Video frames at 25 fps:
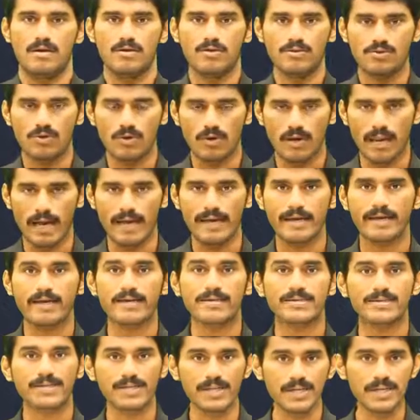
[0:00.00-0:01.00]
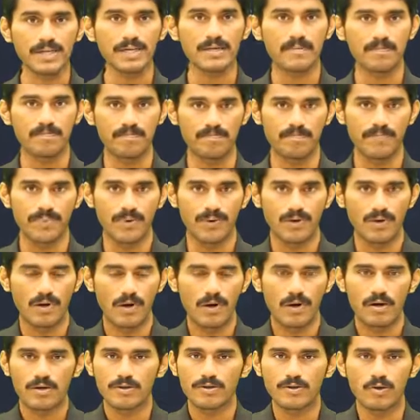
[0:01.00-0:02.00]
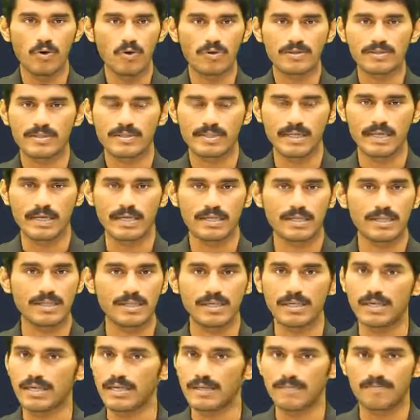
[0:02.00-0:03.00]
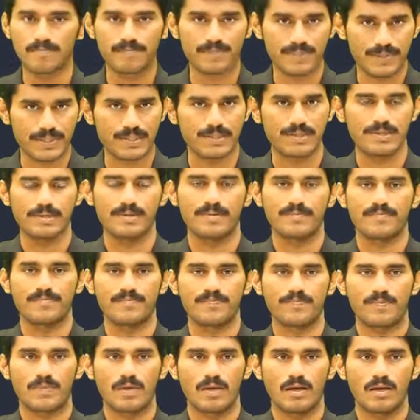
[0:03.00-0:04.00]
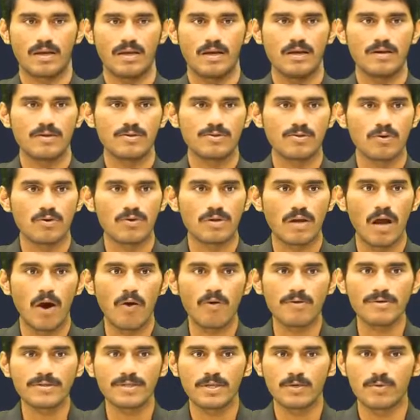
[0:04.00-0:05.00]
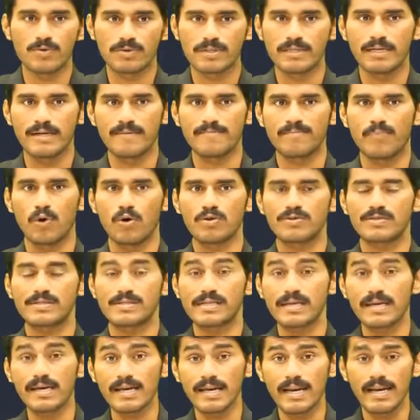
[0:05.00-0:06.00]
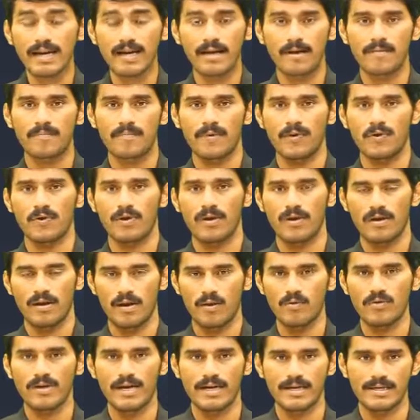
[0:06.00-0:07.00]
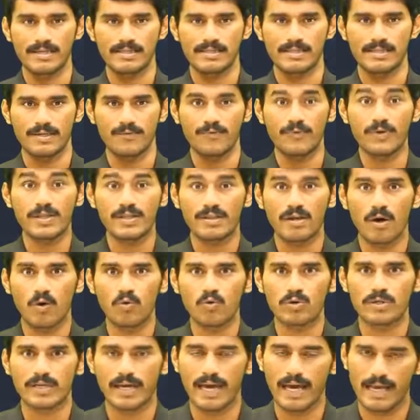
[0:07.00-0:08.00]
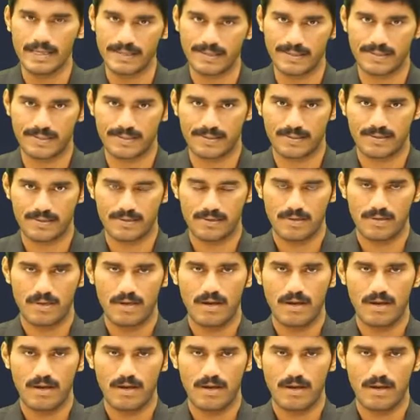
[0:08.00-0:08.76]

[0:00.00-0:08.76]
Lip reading: So like sheep, don't say sheeps. So nouns used in both singular and plural. Now let us see. Without S.